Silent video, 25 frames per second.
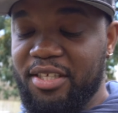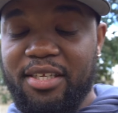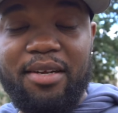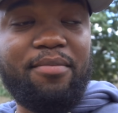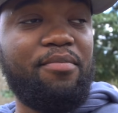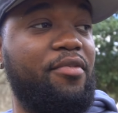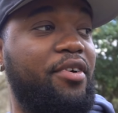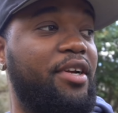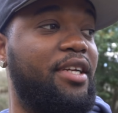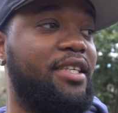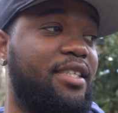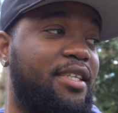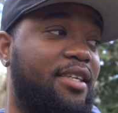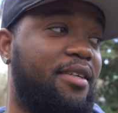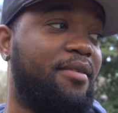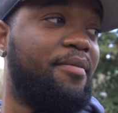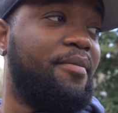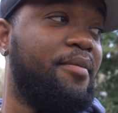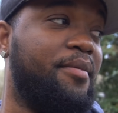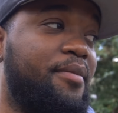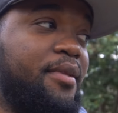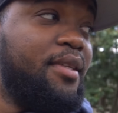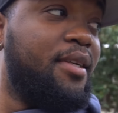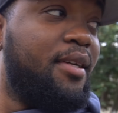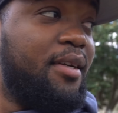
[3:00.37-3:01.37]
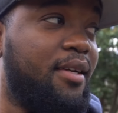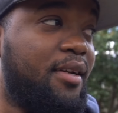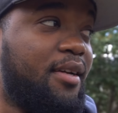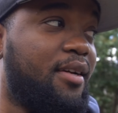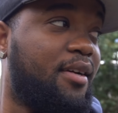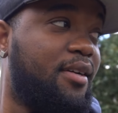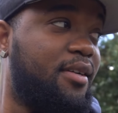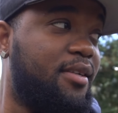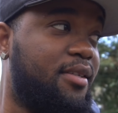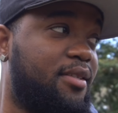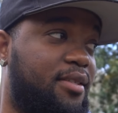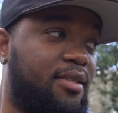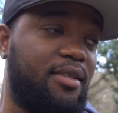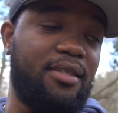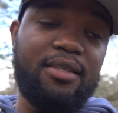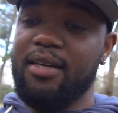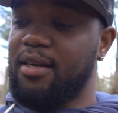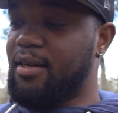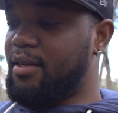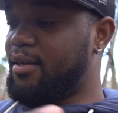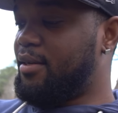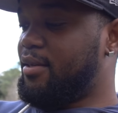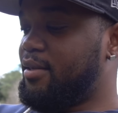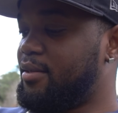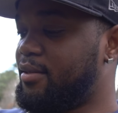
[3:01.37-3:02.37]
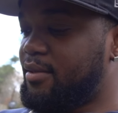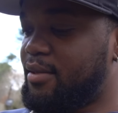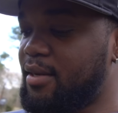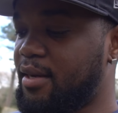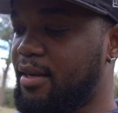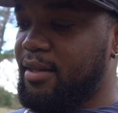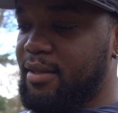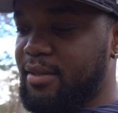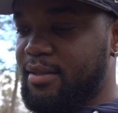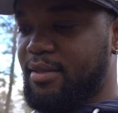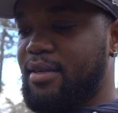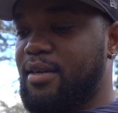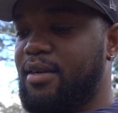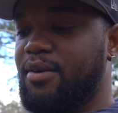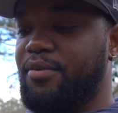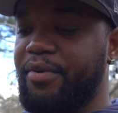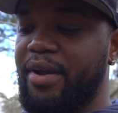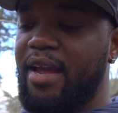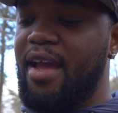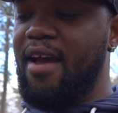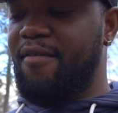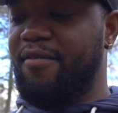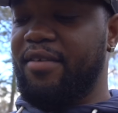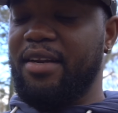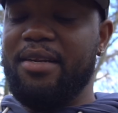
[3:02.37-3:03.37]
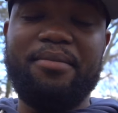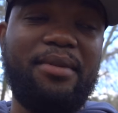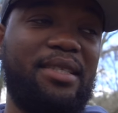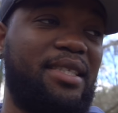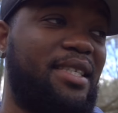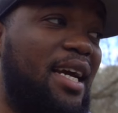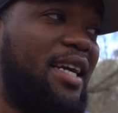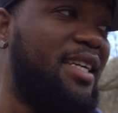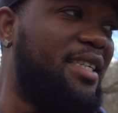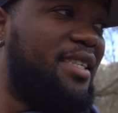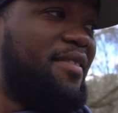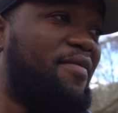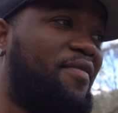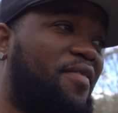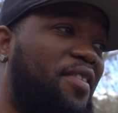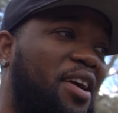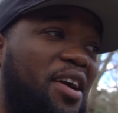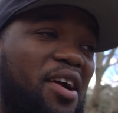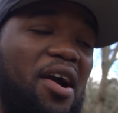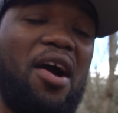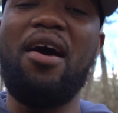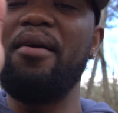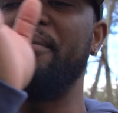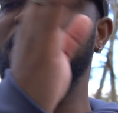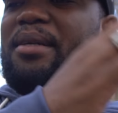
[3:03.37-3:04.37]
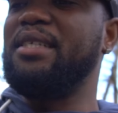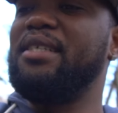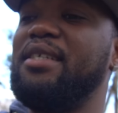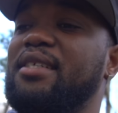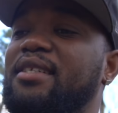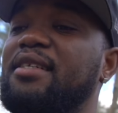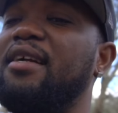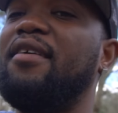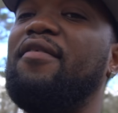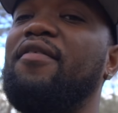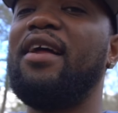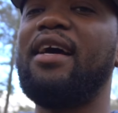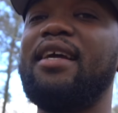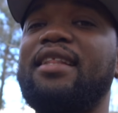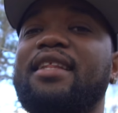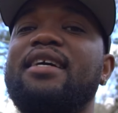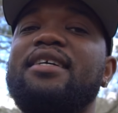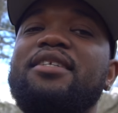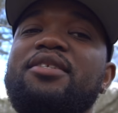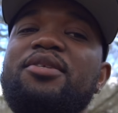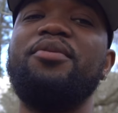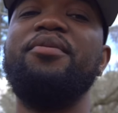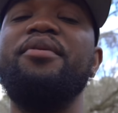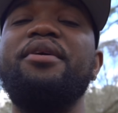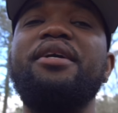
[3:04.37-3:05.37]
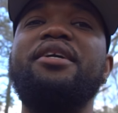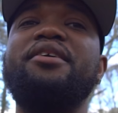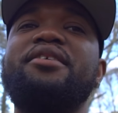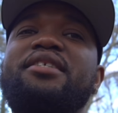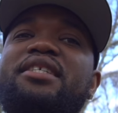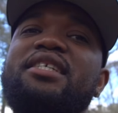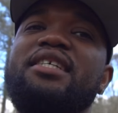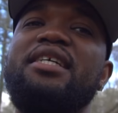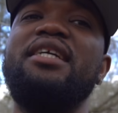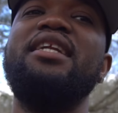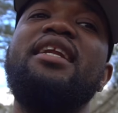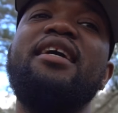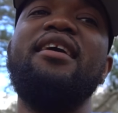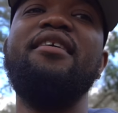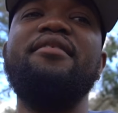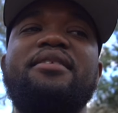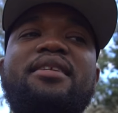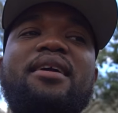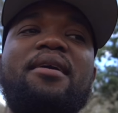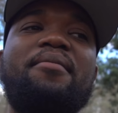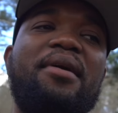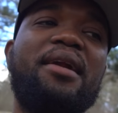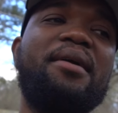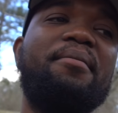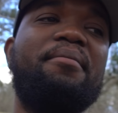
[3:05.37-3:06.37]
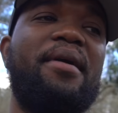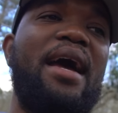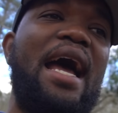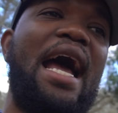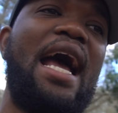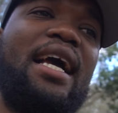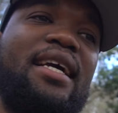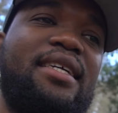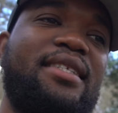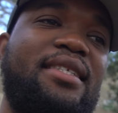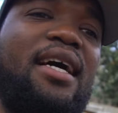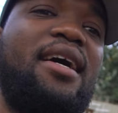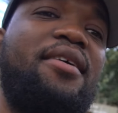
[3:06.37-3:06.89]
some reason, because the, the, we have limitation for garbage and stuff like that. So we usually leave some of the bags